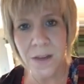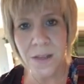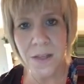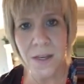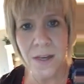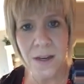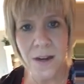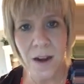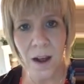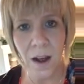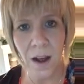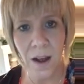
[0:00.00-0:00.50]

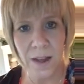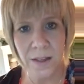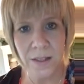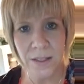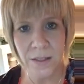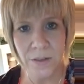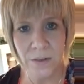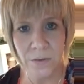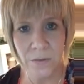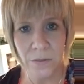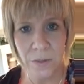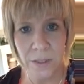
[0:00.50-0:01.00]
to
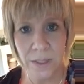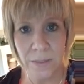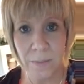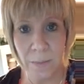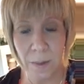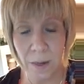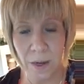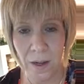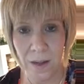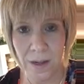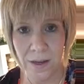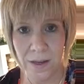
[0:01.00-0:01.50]
not
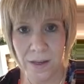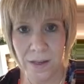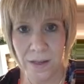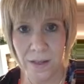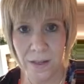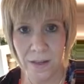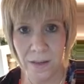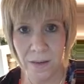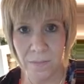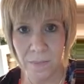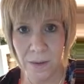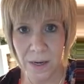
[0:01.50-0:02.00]
respond
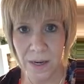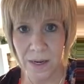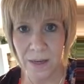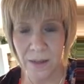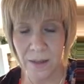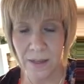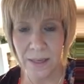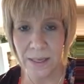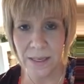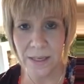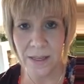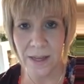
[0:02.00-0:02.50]

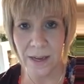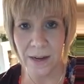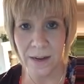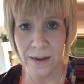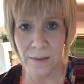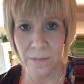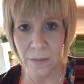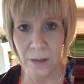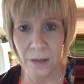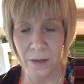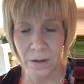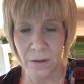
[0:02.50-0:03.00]
immediately to that
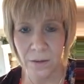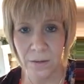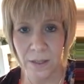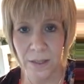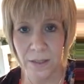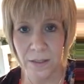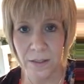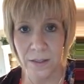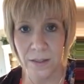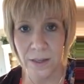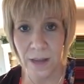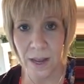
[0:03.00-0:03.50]
email.
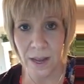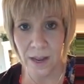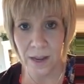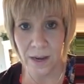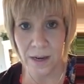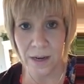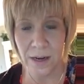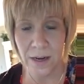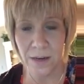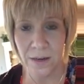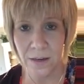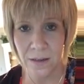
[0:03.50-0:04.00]

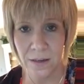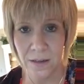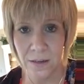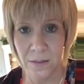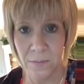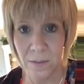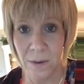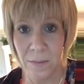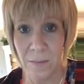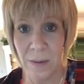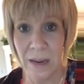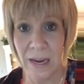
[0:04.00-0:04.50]
Instead, to
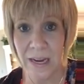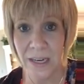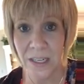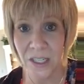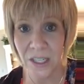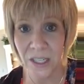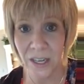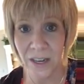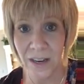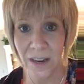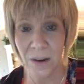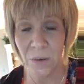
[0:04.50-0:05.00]
be
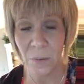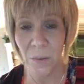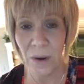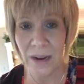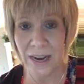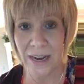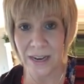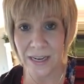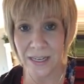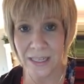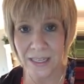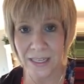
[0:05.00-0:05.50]
patient and
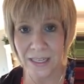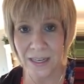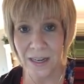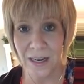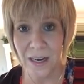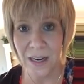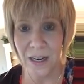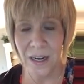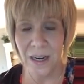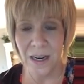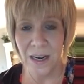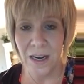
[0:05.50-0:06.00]
wait.
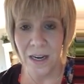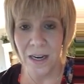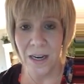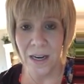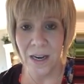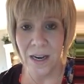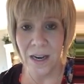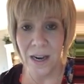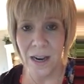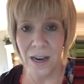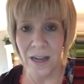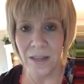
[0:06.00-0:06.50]

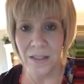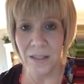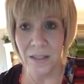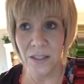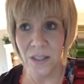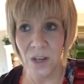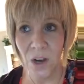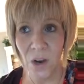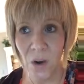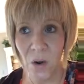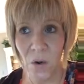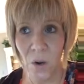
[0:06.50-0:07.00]
And
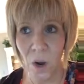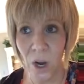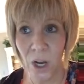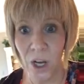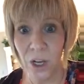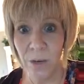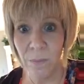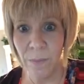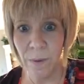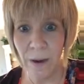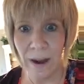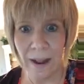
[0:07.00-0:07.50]
so a
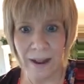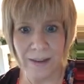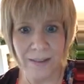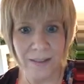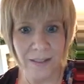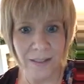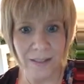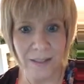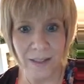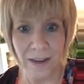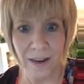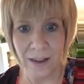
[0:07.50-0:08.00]
good
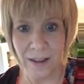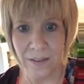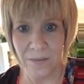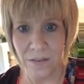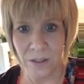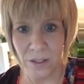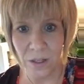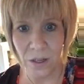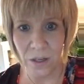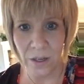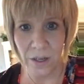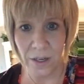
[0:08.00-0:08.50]
practice that I've
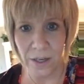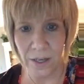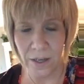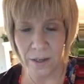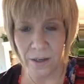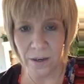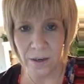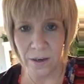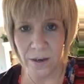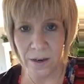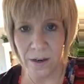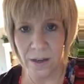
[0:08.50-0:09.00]

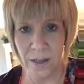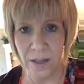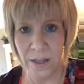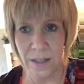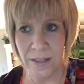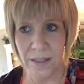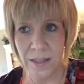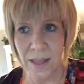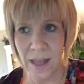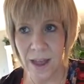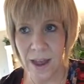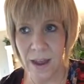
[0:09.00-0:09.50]
started
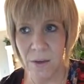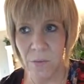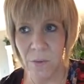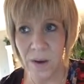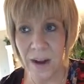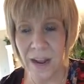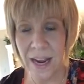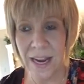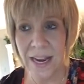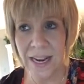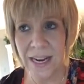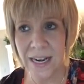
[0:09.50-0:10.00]
is that
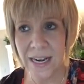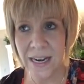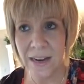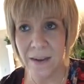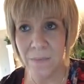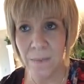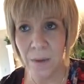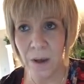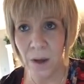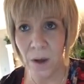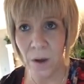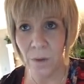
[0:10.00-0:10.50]
when I get an
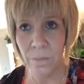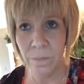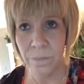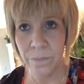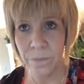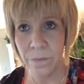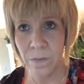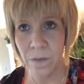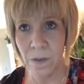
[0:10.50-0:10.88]
email